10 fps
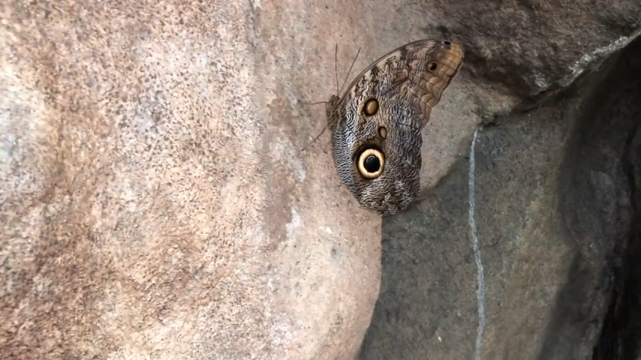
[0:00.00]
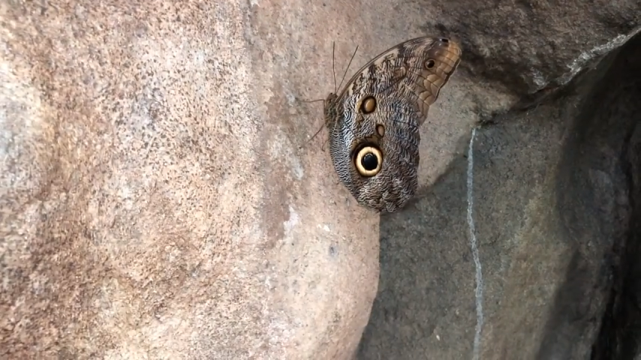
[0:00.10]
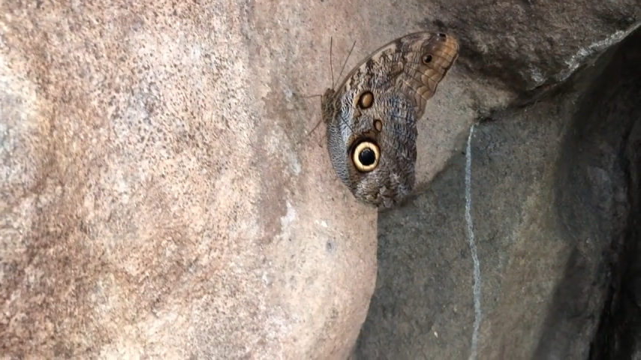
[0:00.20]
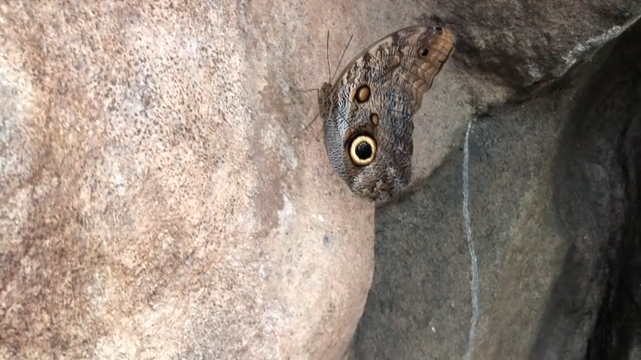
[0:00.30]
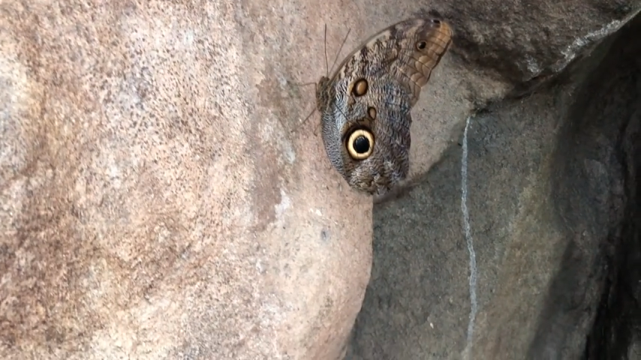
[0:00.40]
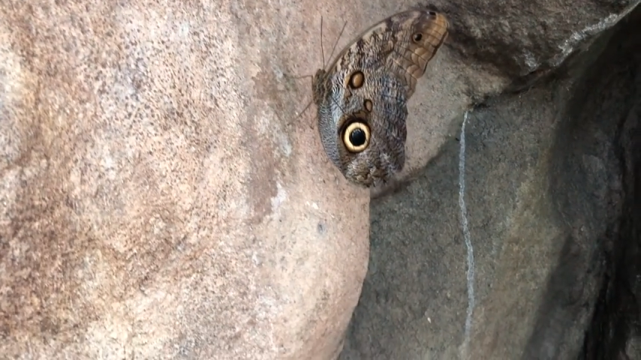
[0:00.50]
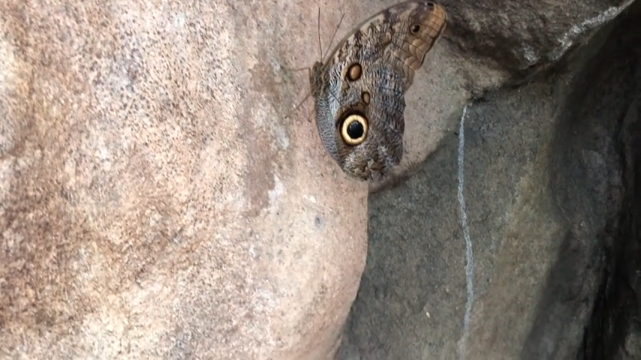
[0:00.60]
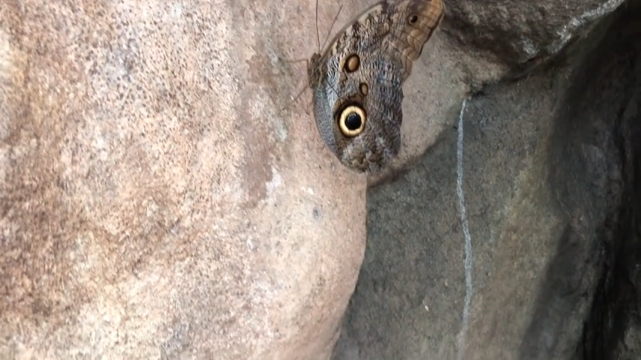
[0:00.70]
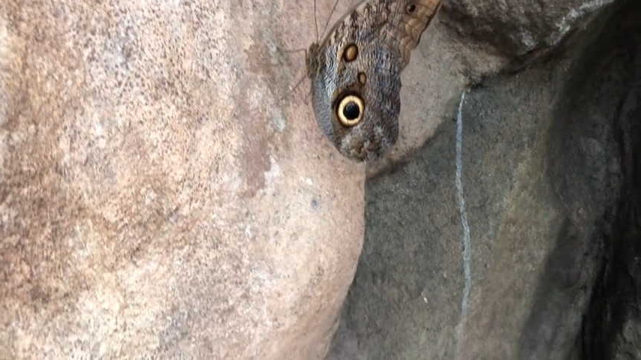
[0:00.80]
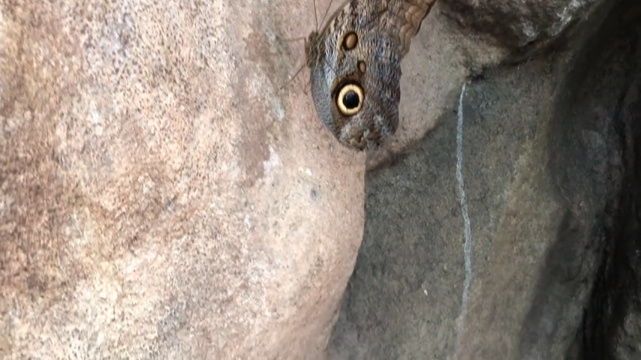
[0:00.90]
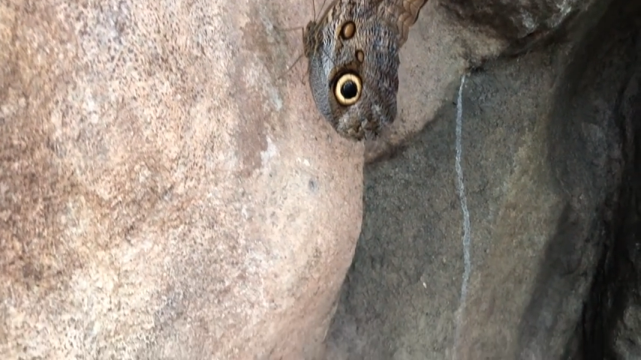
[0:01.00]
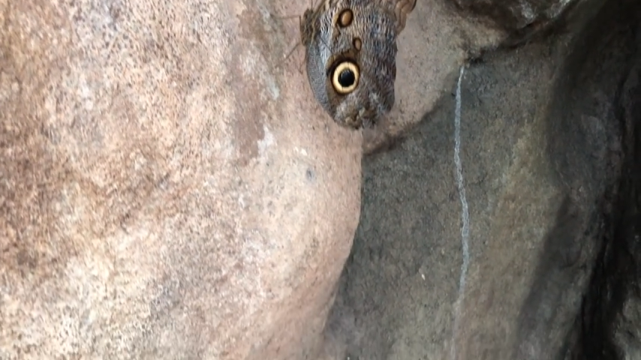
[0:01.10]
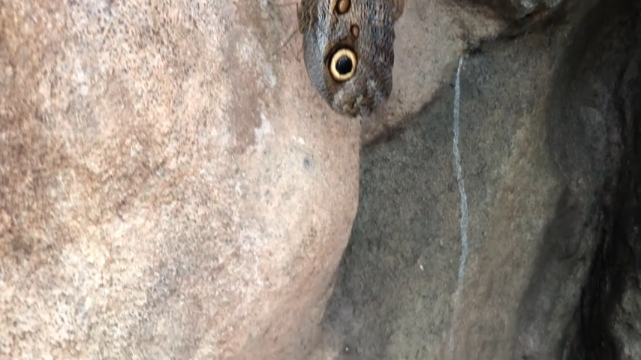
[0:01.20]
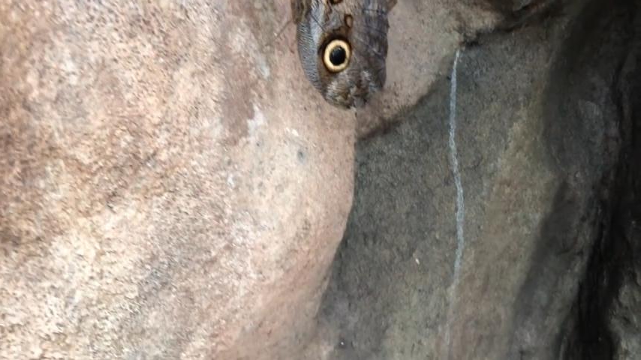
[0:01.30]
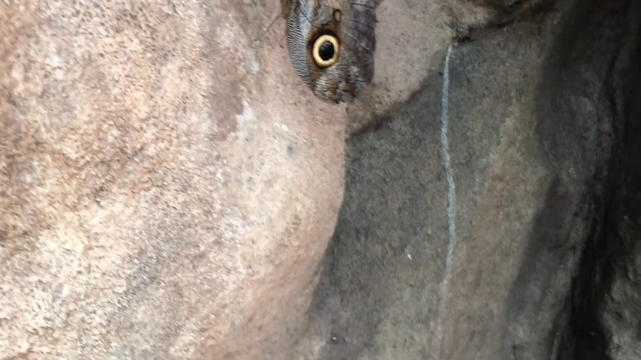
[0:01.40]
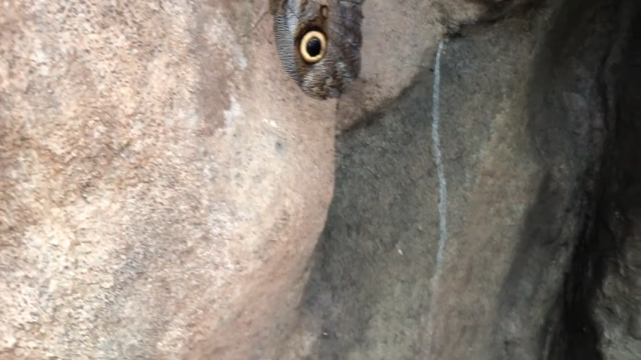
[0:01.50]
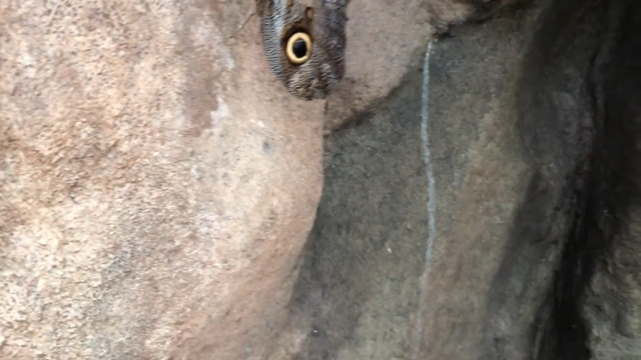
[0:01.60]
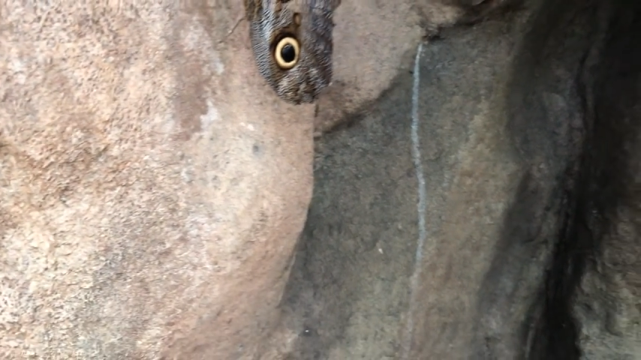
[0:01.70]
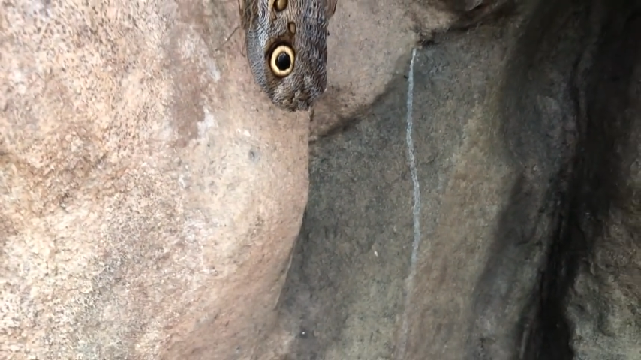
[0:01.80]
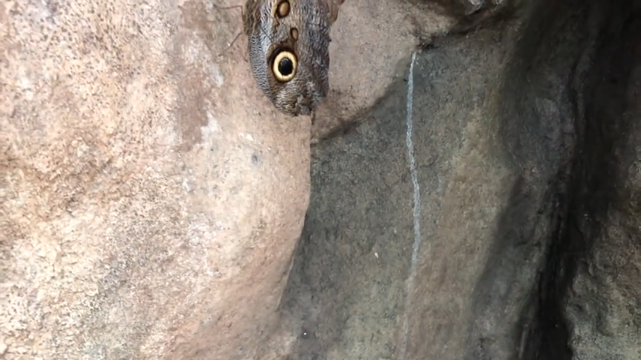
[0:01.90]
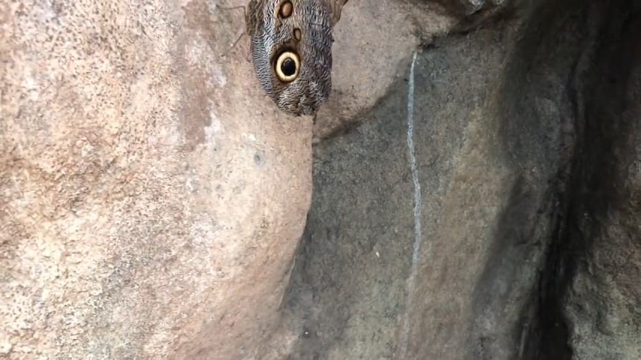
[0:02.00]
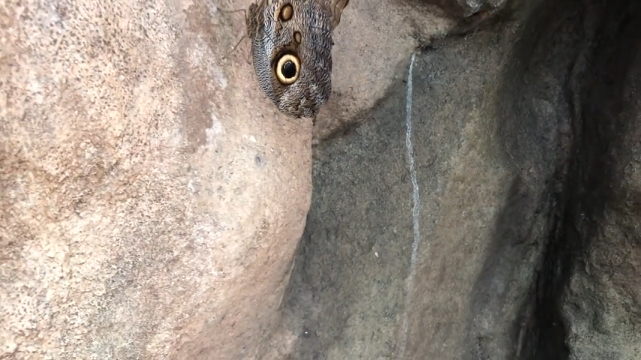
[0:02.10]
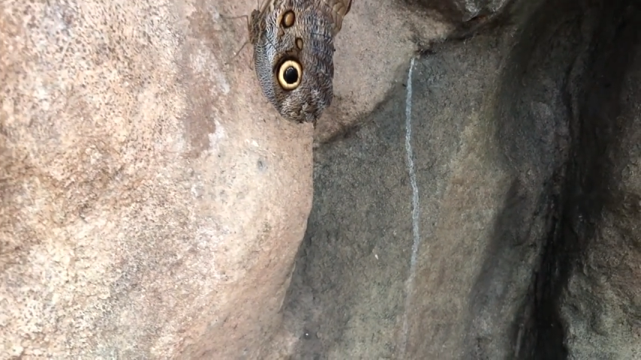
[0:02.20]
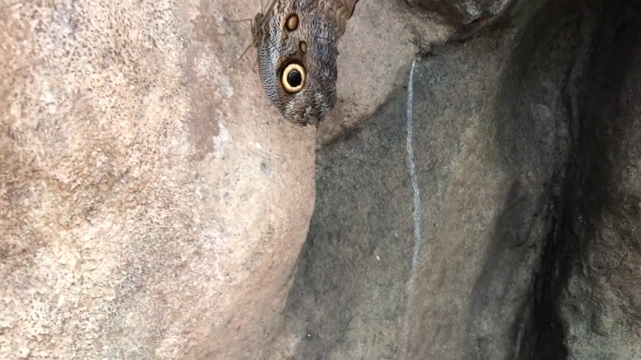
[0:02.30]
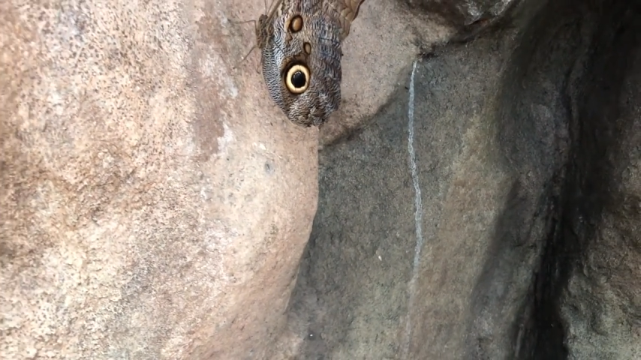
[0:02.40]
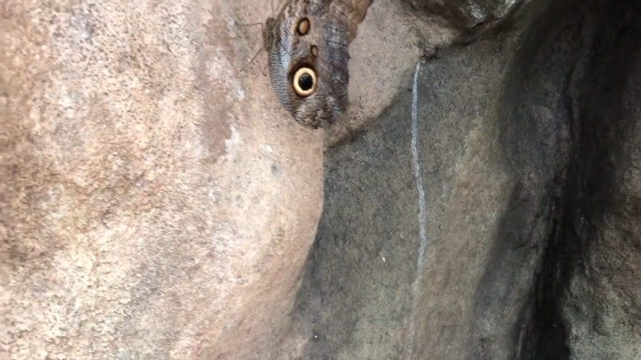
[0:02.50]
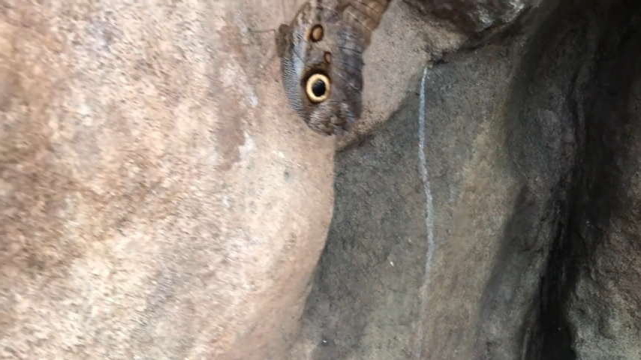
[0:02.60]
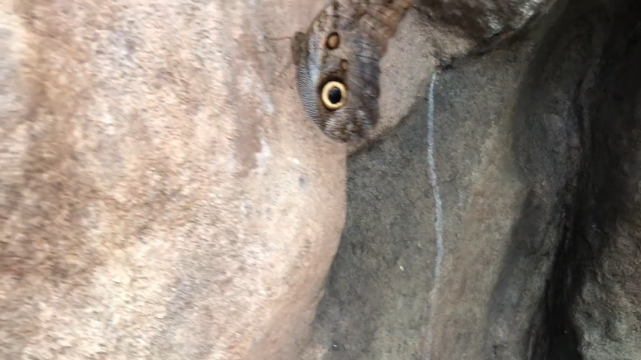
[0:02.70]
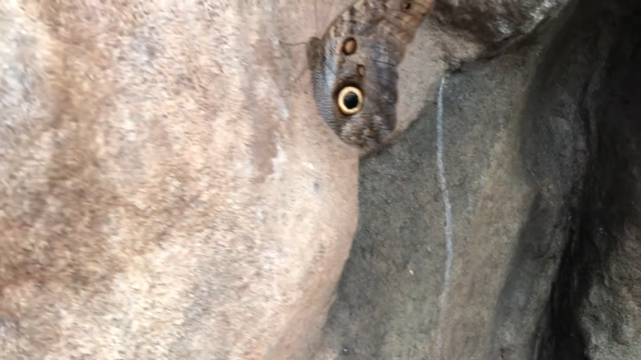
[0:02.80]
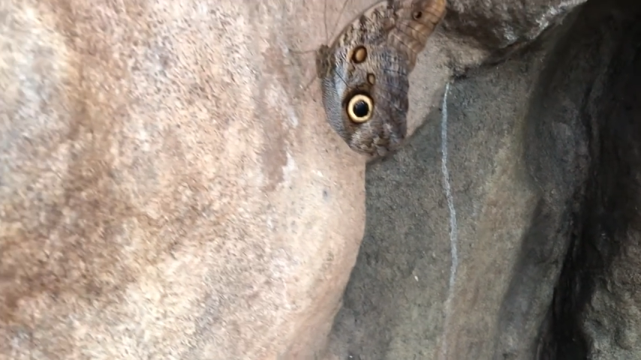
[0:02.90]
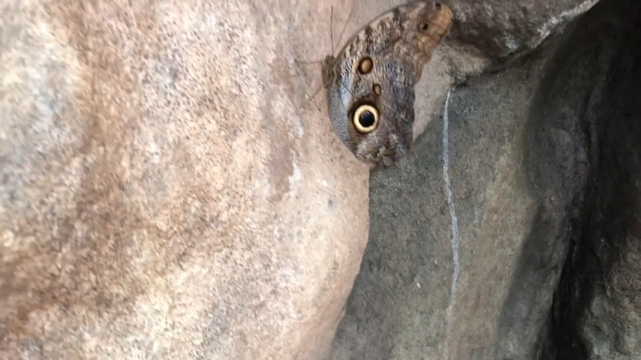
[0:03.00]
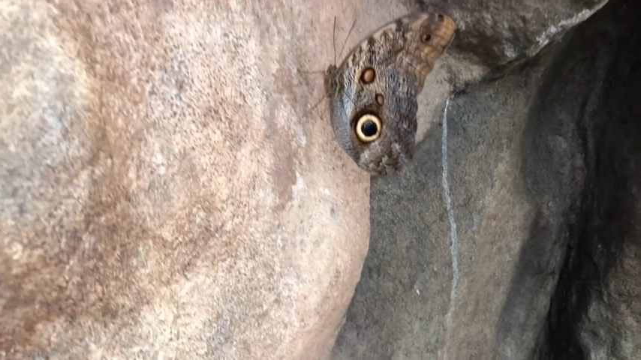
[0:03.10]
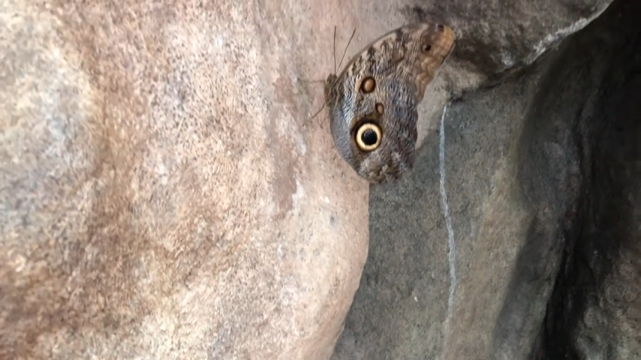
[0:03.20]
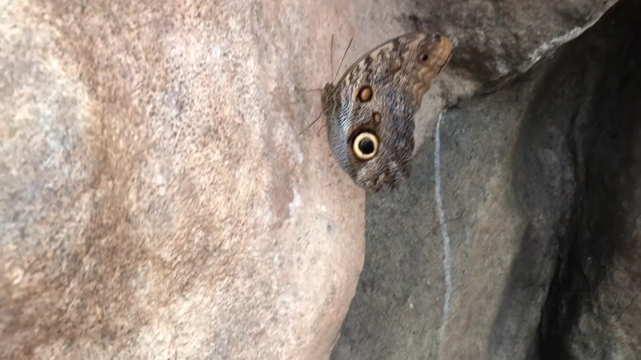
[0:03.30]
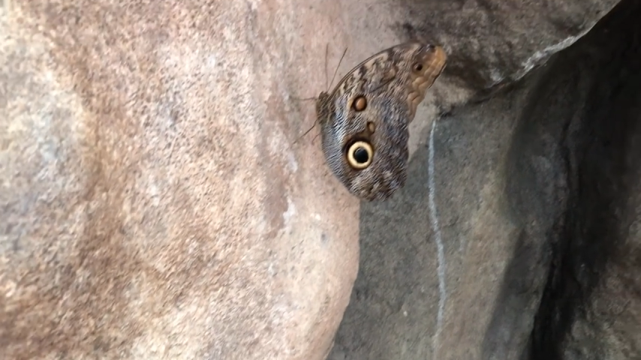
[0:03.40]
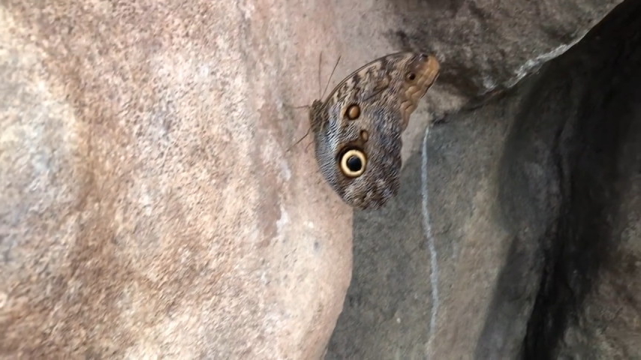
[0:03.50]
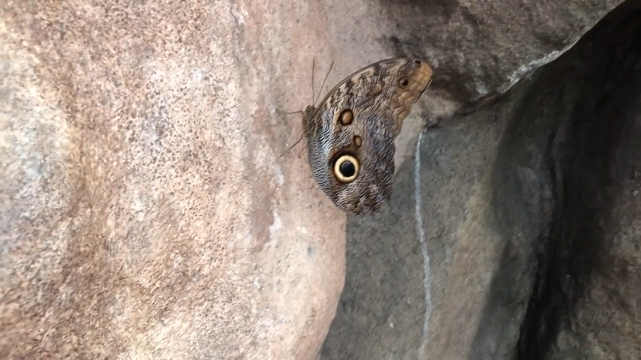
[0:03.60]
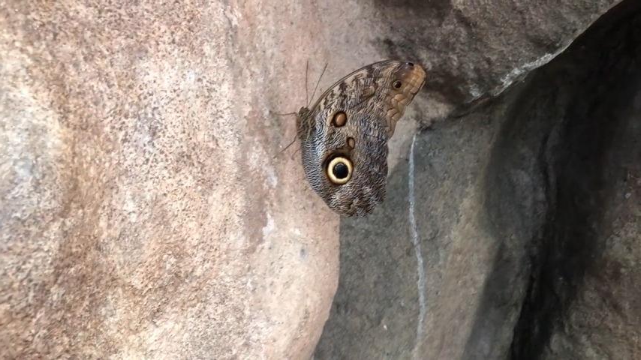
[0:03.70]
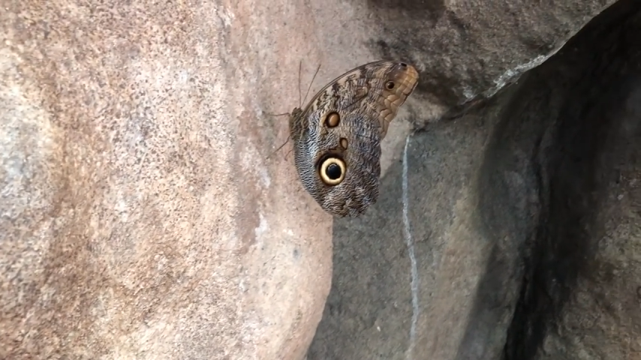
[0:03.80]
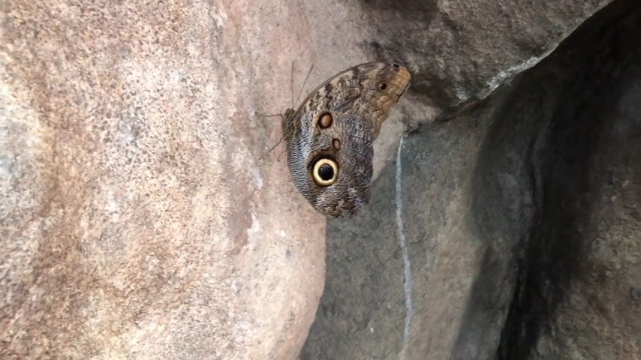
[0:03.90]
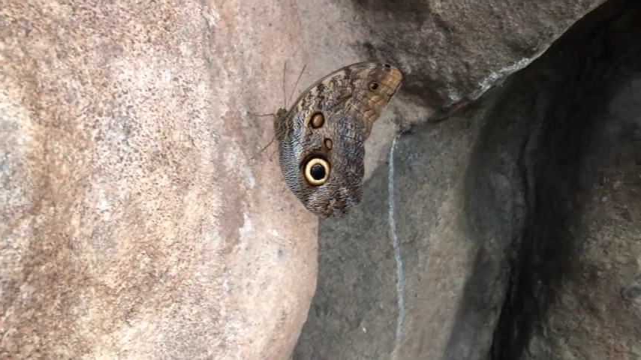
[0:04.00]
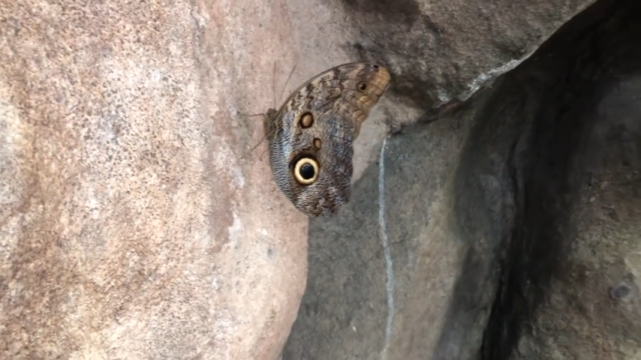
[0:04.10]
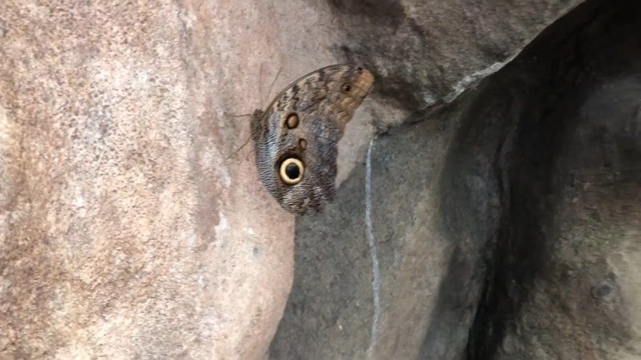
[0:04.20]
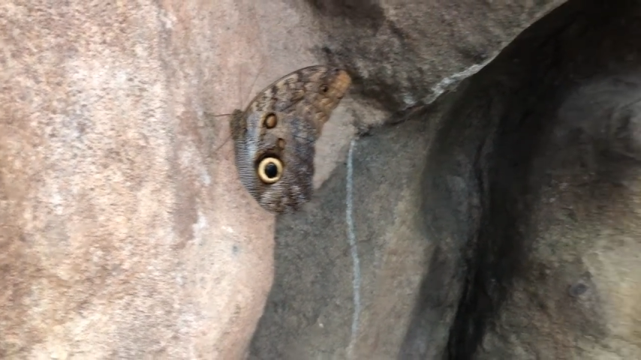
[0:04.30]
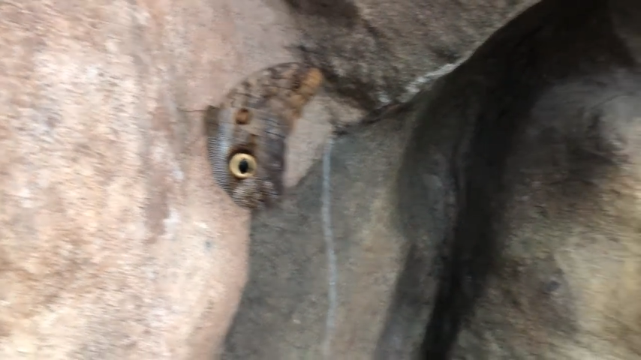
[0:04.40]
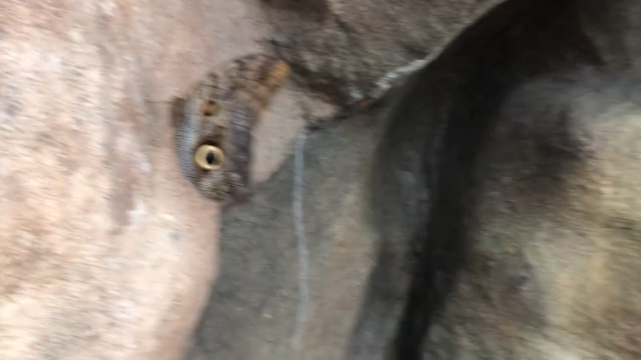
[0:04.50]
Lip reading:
Nobody's mouth can be seen.